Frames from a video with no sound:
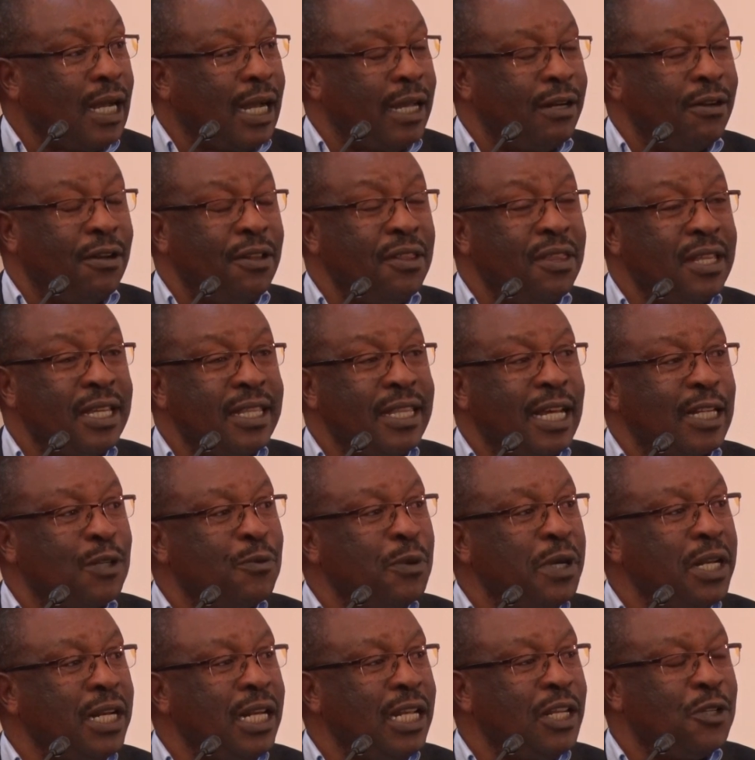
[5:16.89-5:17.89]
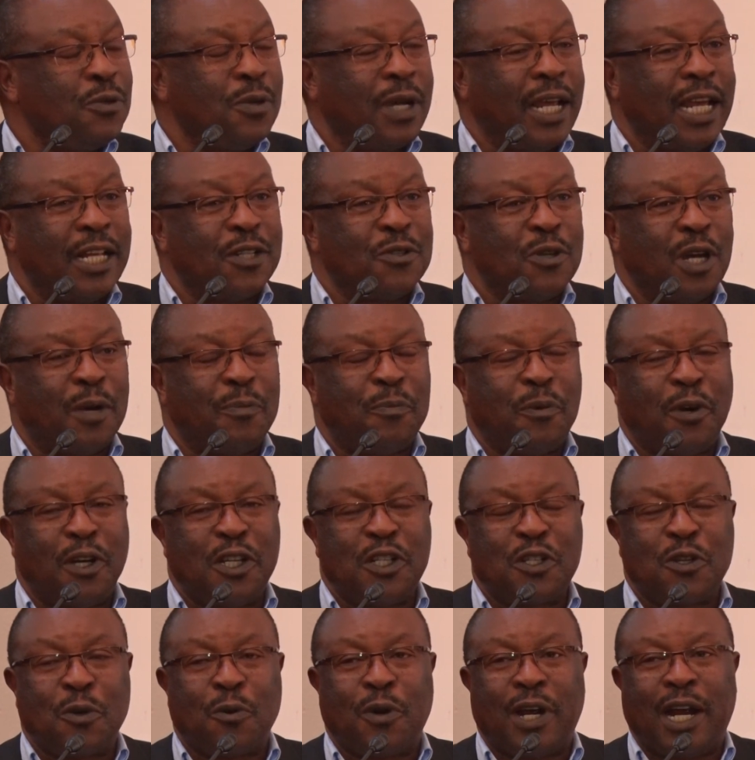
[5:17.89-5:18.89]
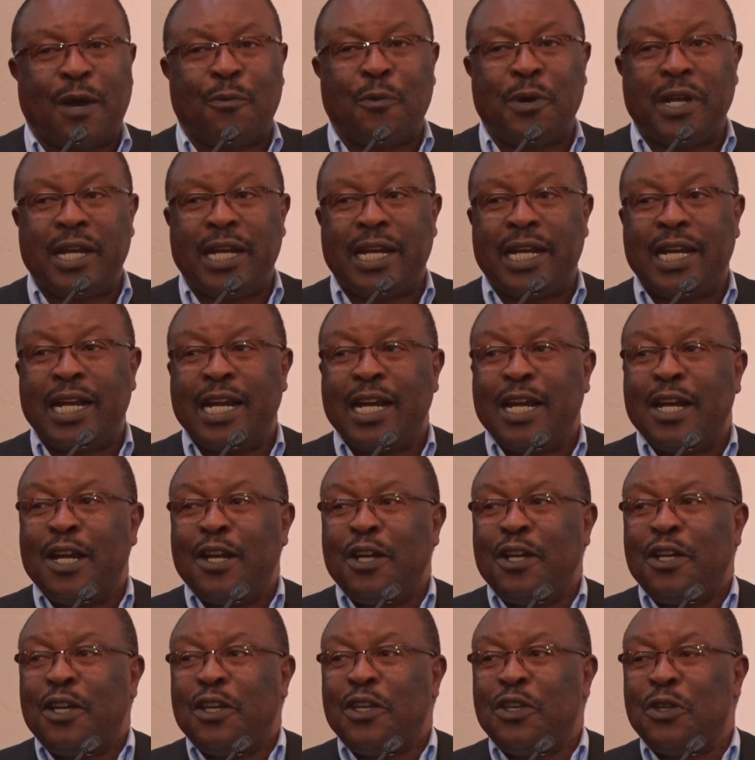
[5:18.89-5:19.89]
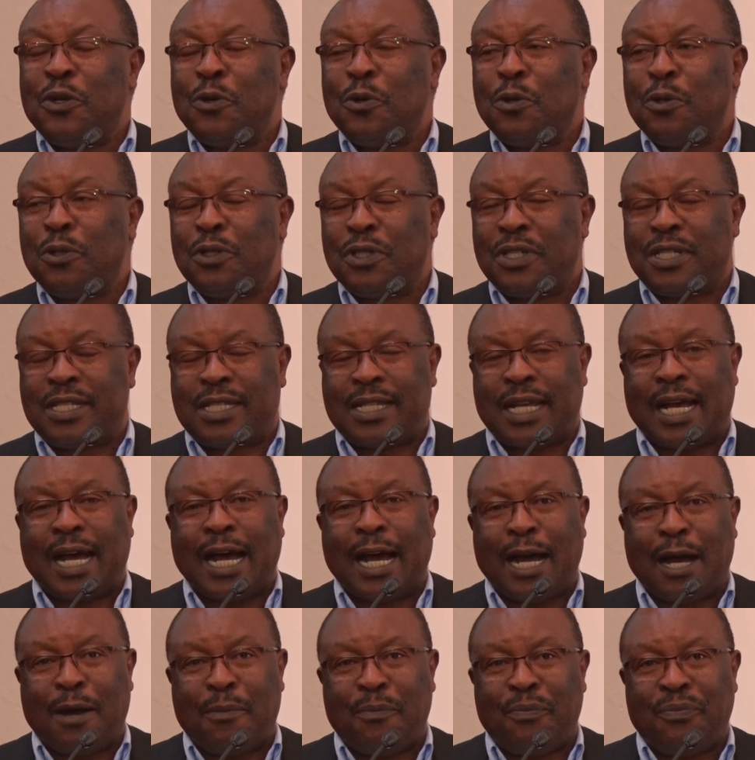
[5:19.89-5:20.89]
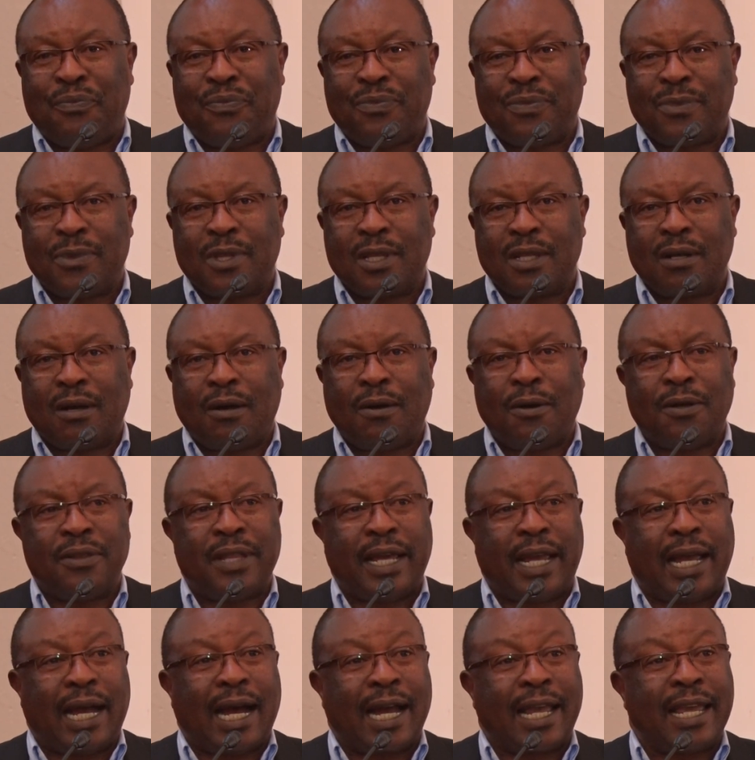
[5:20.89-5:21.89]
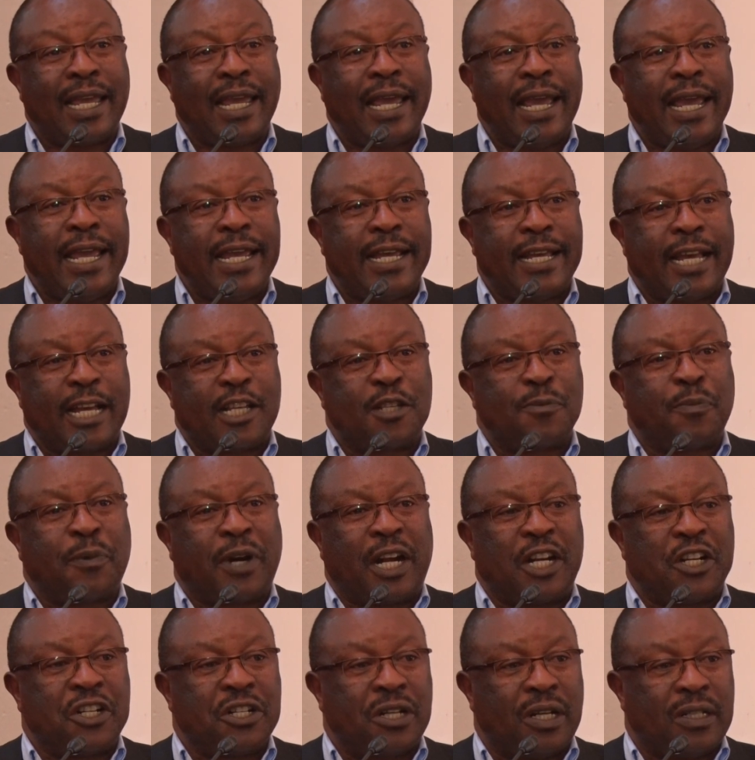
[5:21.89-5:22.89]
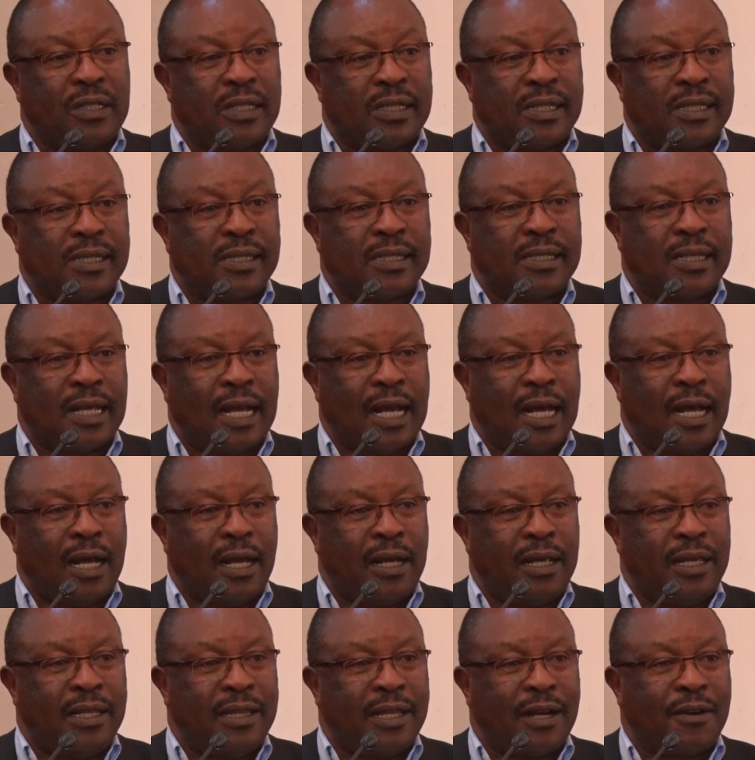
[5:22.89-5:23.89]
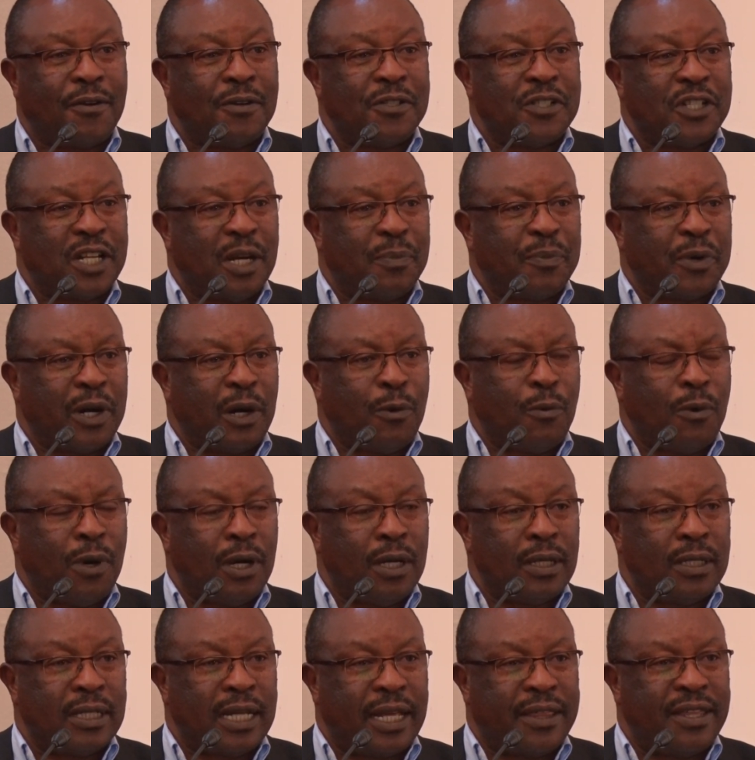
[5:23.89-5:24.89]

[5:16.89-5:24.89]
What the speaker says: I don't think that we need to get to a point where we use all the archaic expressions in the contemporary world.